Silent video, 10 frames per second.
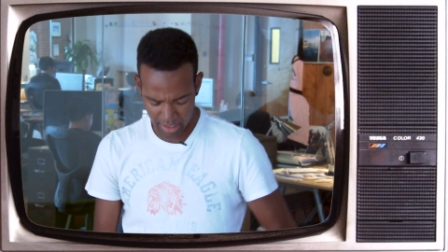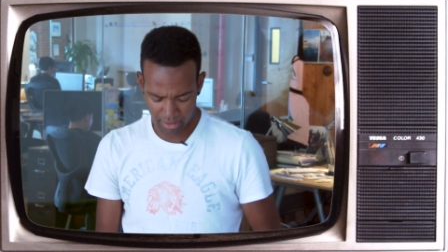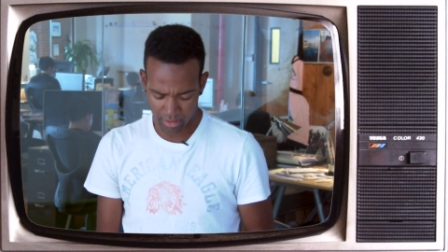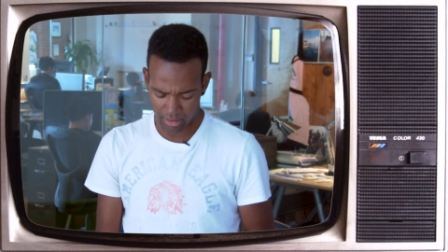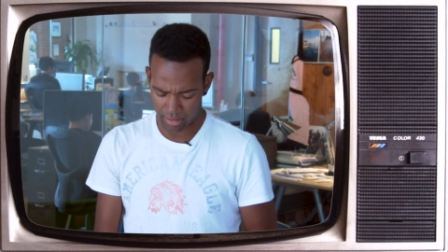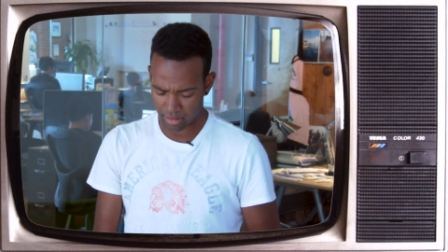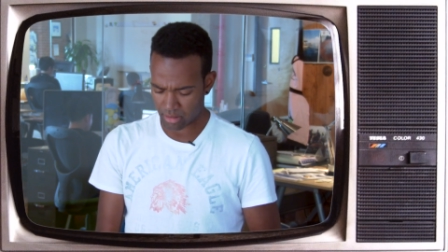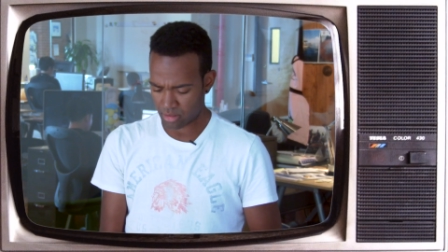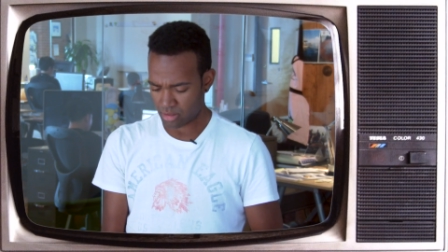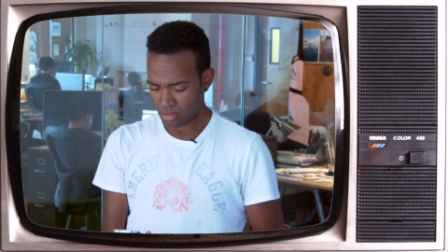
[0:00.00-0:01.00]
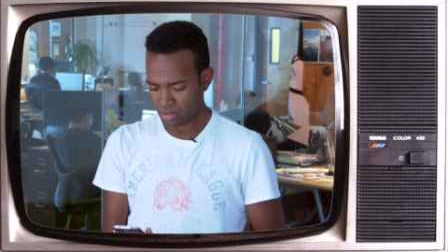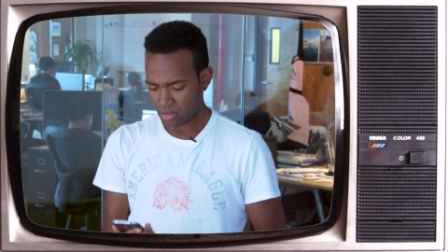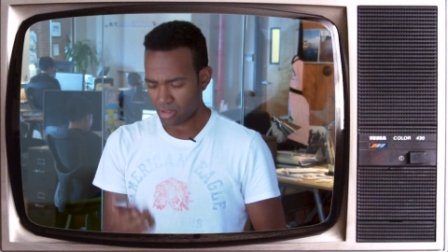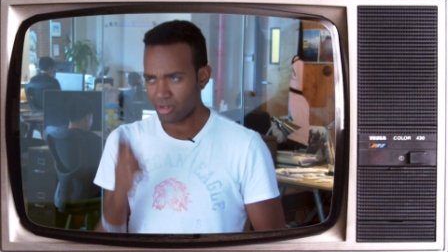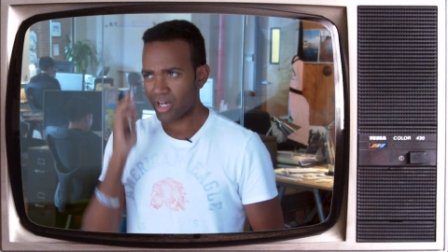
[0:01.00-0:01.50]
hang on.
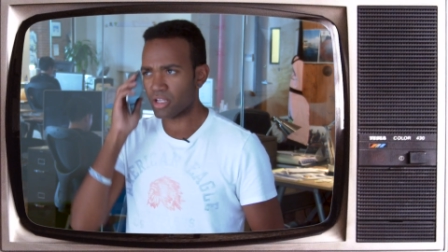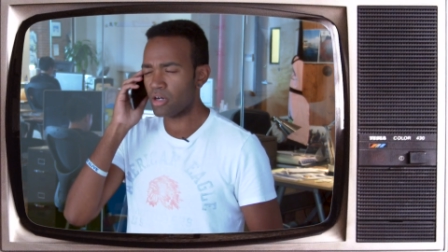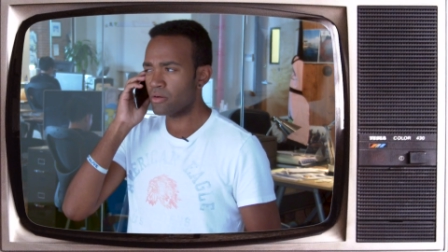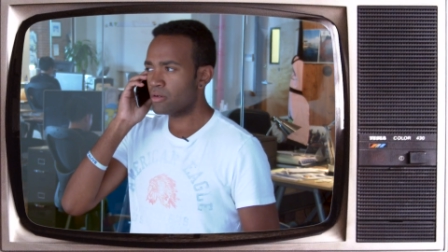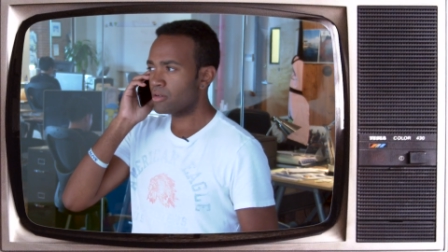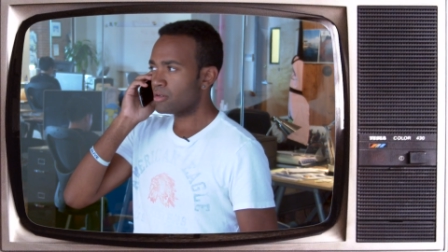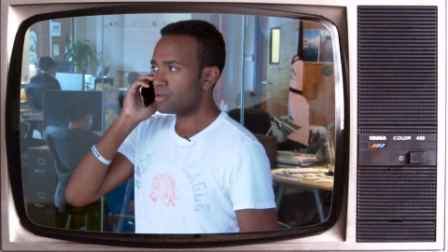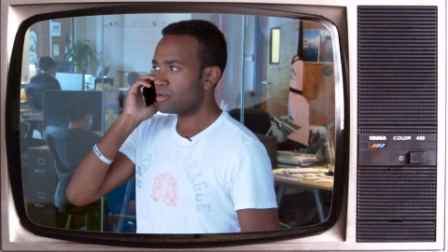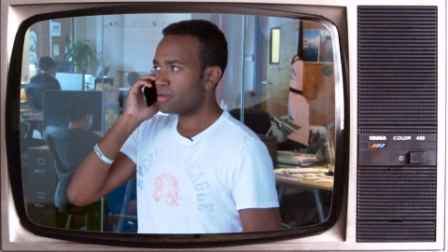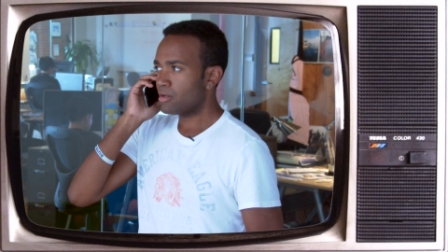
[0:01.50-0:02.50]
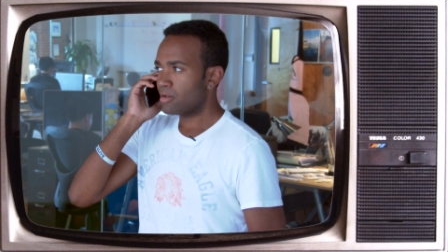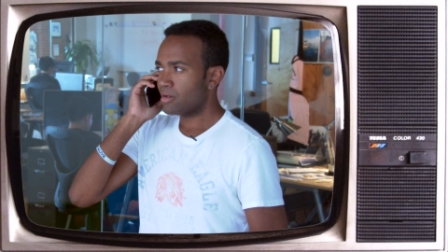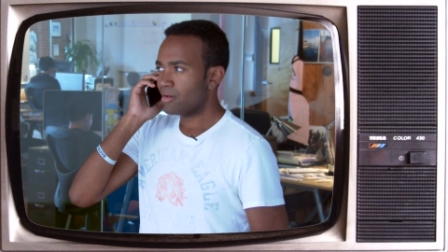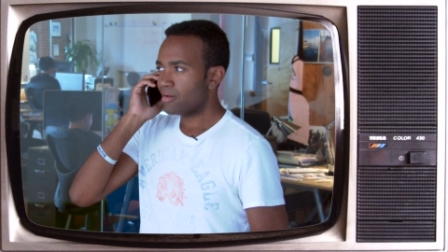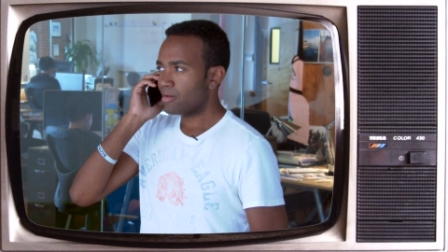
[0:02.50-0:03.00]
Hello?
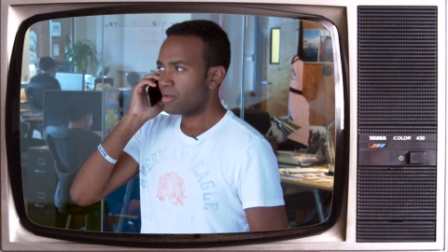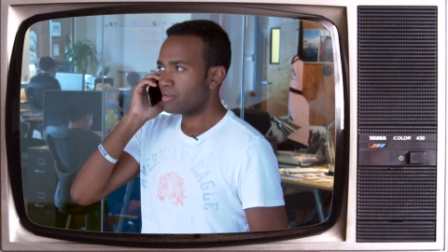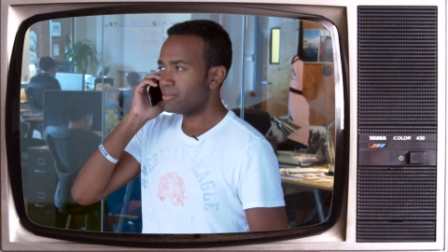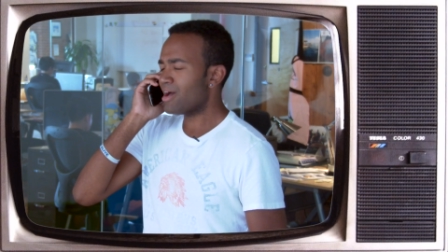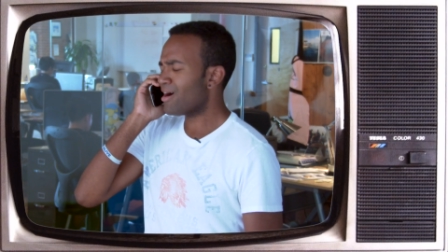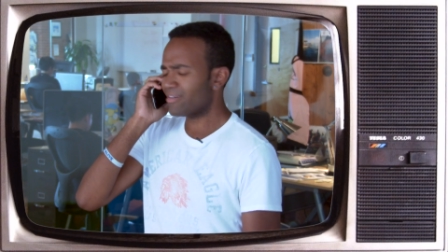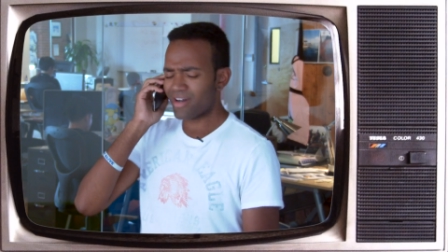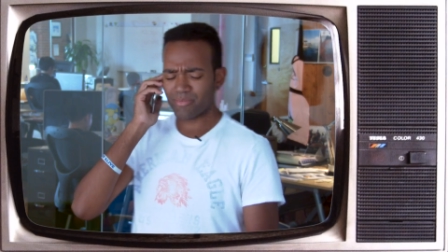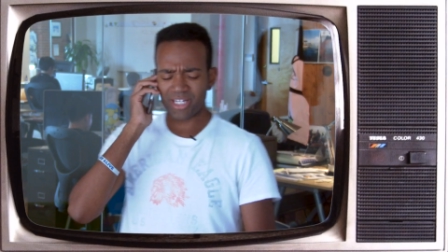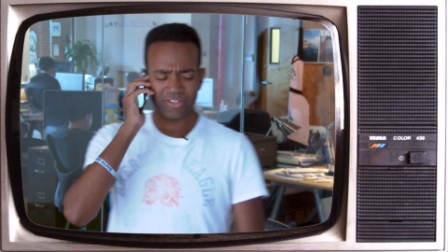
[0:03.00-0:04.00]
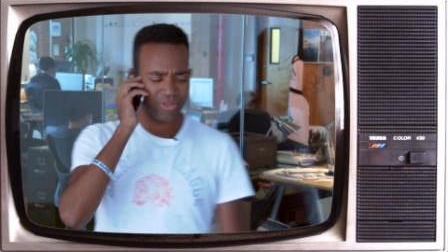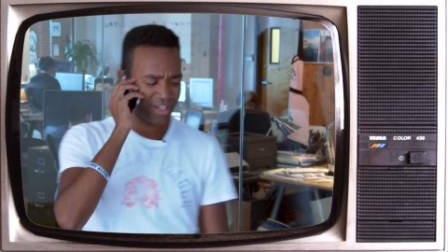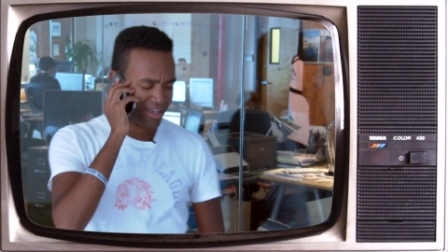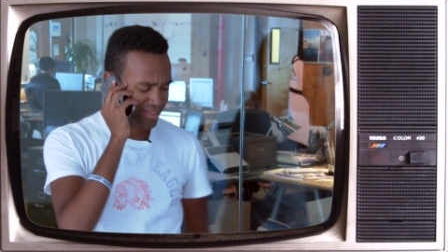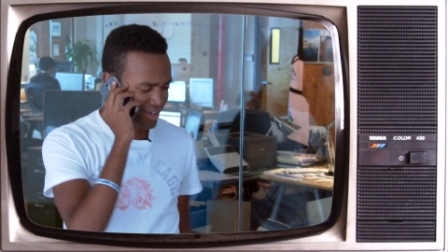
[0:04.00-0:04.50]
No, no, I'm not
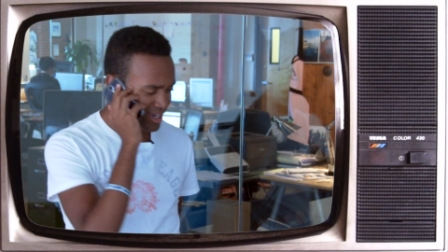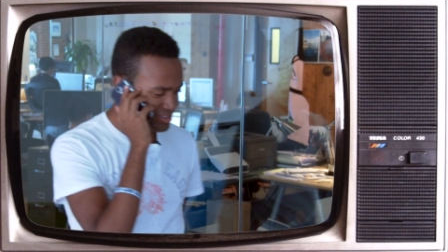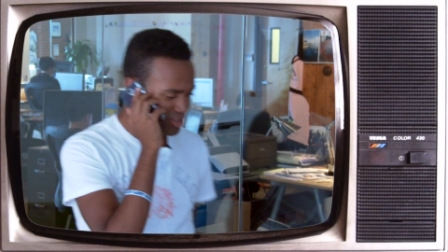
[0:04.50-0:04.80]
doing anything. I can